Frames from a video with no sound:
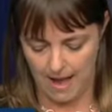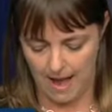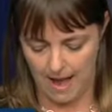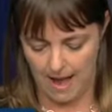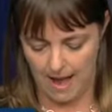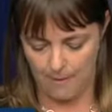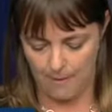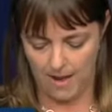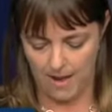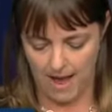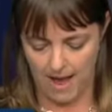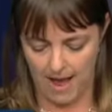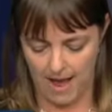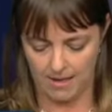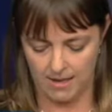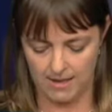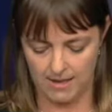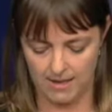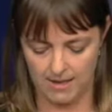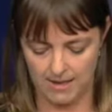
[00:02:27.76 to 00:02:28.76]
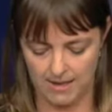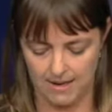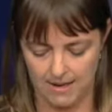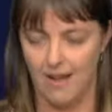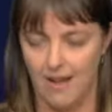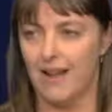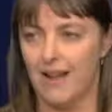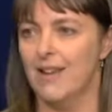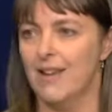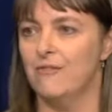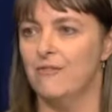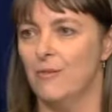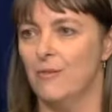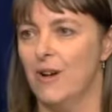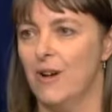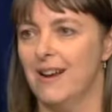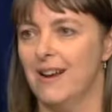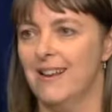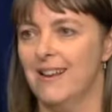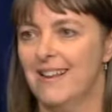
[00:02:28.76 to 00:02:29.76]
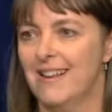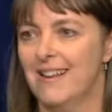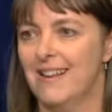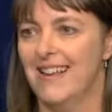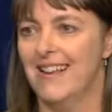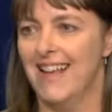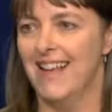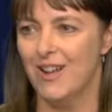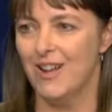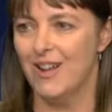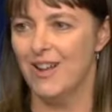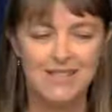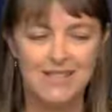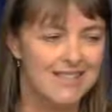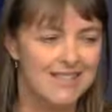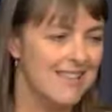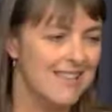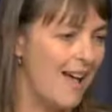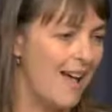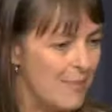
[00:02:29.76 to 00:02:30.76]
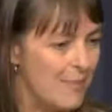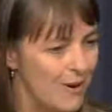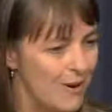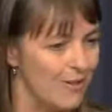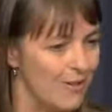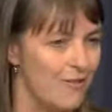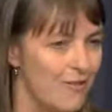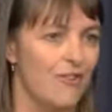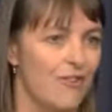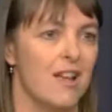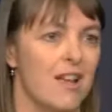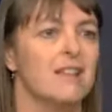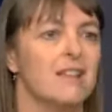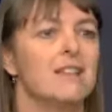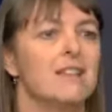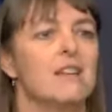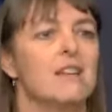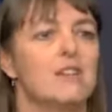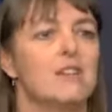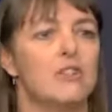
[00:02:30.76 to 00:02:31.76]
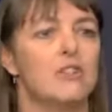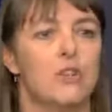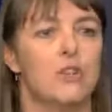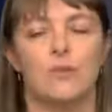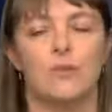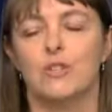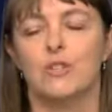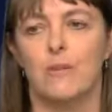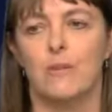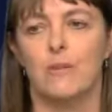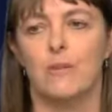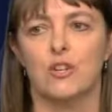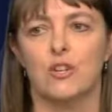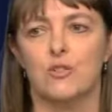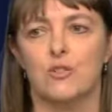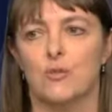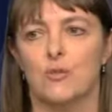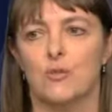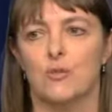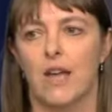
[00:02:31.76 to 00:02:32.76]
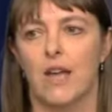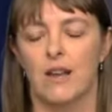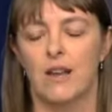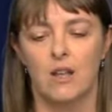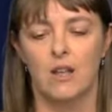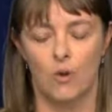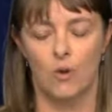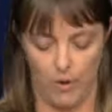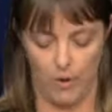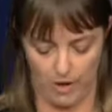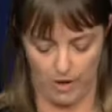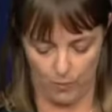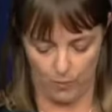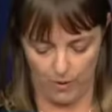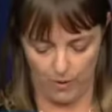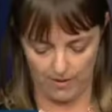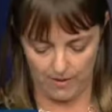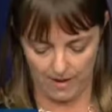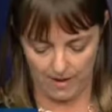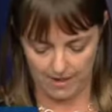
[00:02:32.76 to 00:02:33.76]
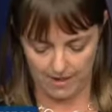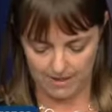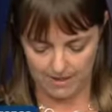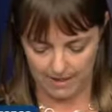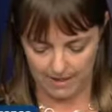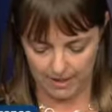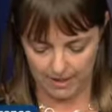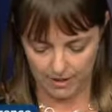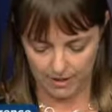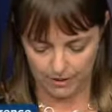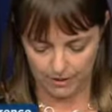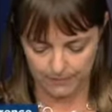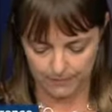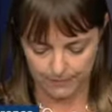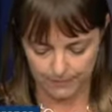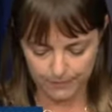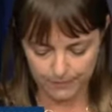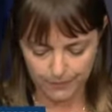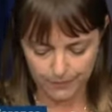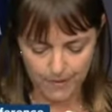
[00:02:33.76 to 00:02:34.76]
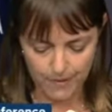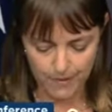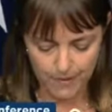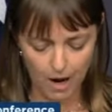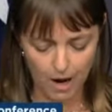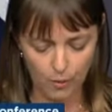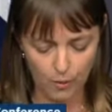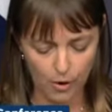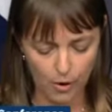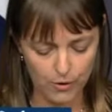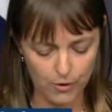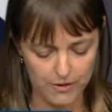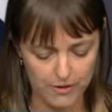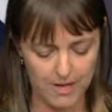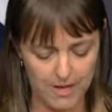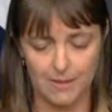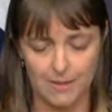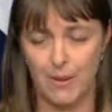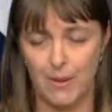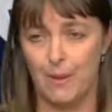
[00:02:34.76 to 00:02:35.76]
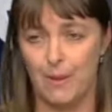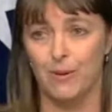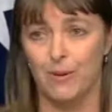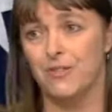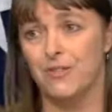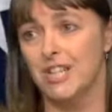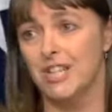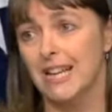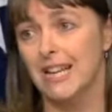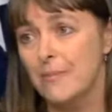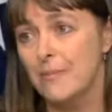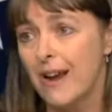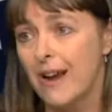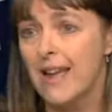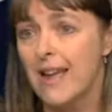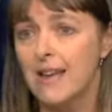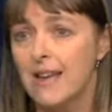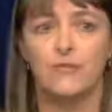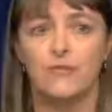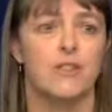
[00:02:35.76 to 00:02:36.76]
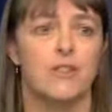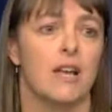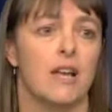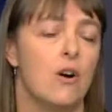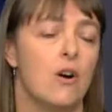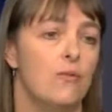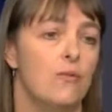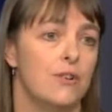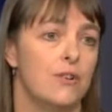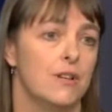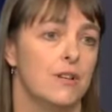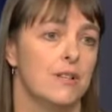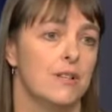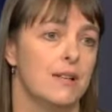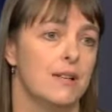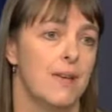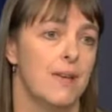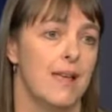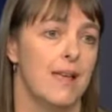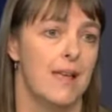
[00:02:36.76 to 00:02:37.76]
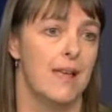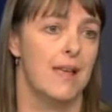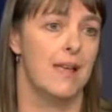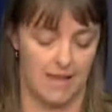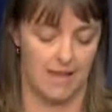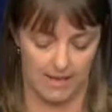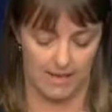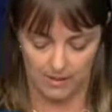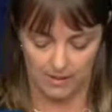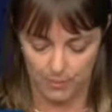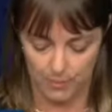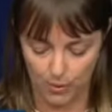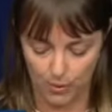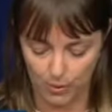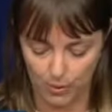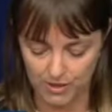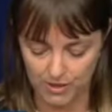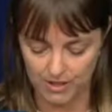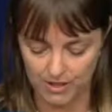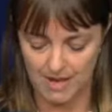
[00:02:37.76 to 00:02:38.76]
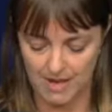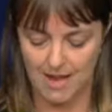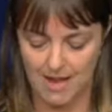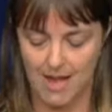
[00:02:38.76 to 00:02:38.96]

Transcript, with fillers: Um, and like everyone else up here at the front, are determined to make sure that we can win the next election. I want to thank the people of Gellibrand for their confidence in me and their support,